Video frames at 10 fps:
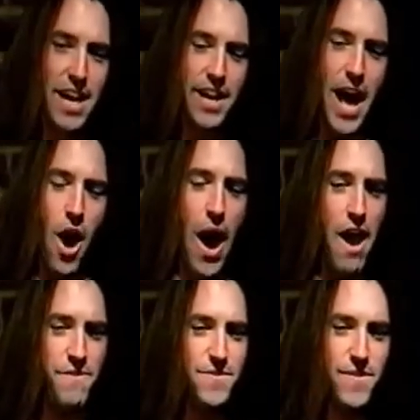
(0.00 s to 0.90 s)
Now,
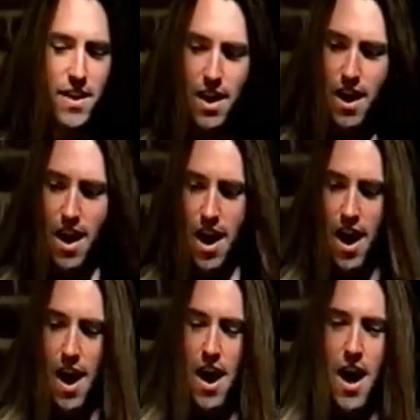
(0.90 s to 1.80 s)
I've
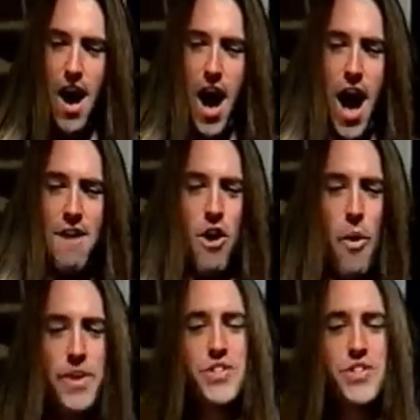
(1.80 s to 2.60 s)
I've always